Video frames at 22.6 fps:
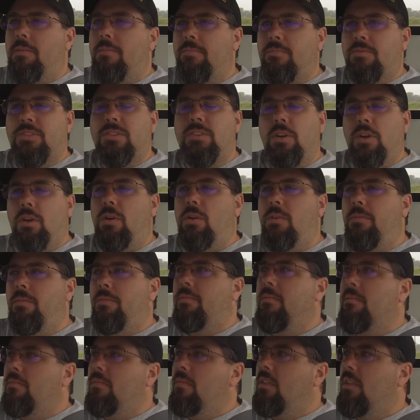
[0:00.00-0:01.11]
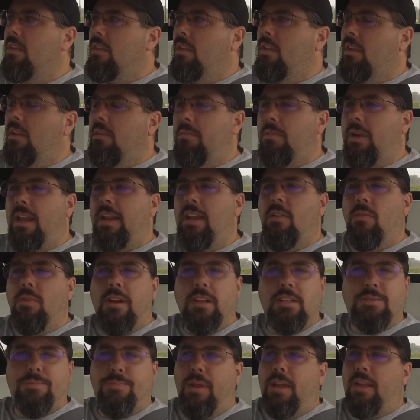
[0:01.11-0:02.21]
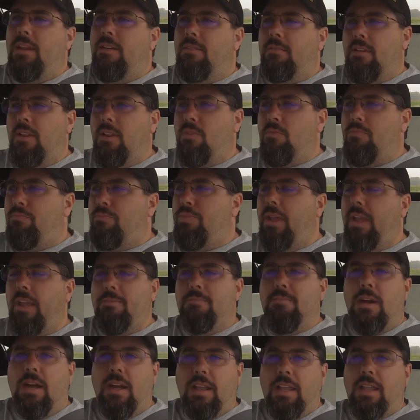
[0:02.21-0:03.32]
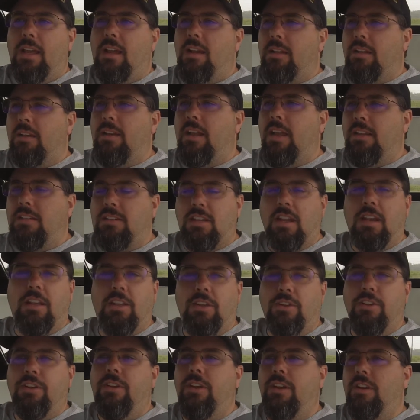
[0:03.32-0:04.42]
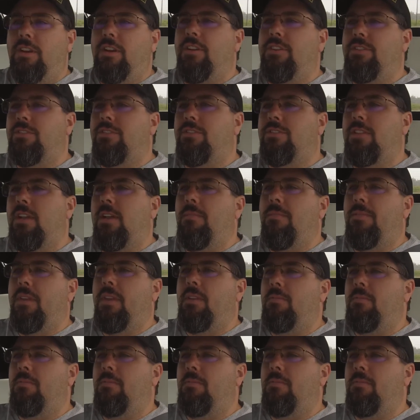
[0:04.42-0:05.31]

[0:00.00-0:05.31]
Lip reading: So But I didn't want to spend, big money on a nice set of Goodyears or something,